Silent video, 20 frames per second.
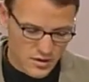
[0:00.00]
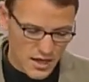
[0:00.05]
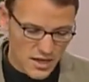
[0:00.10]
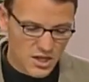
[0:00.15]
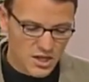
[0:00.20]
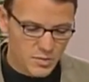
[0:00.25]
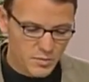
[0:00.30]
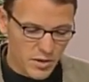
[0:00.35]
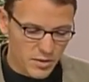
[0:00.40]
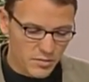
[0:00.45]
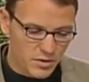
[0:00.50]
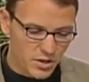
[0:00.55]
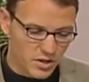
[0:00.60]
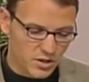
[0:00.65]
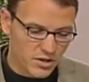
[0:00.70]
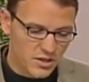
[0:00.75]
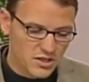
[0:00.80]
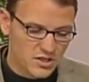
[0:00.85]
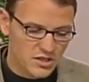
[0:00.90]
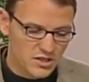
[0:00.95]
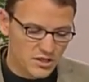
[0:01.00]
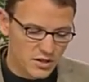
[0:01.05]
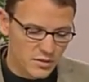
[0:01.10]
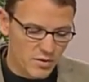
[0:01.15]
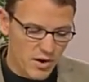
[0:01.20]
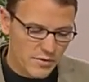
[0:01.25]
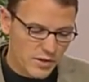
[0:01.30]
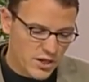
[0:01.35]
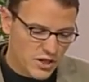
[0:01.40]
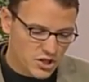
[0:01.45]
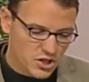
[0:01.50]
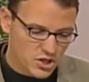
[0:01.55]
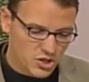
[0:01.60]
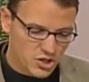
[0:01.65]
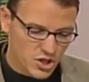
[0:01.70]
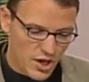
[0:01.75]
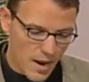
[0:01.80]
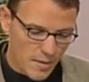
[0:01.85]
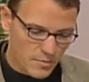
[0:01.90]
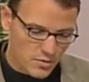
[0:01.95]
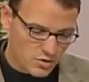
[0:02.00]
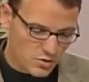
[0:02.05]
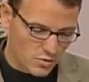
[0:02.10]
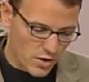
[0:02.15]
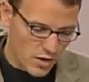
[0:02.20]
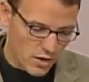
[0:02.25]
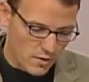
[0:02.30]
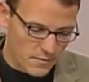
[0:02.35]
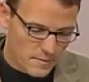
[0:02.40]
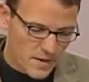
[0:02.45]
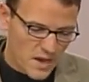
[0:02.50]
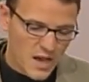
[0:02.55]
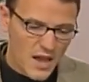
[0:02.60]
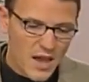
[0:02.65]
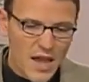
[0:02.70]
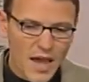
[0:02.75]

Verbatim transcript: That is biblical, isn't it? Revelation chapter 12.